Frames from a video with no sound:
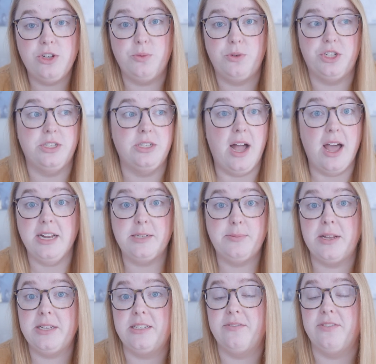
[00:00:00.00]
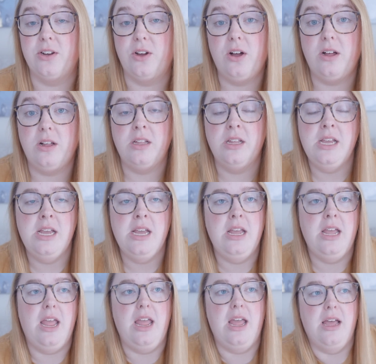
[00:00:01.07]
which is not expensive at all,
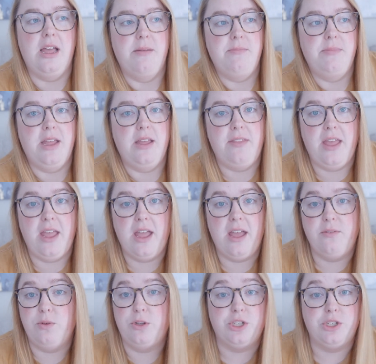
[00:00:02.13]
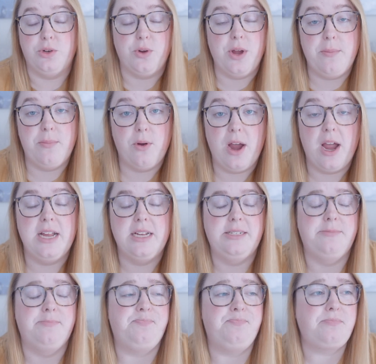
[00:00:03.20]
which is a great price.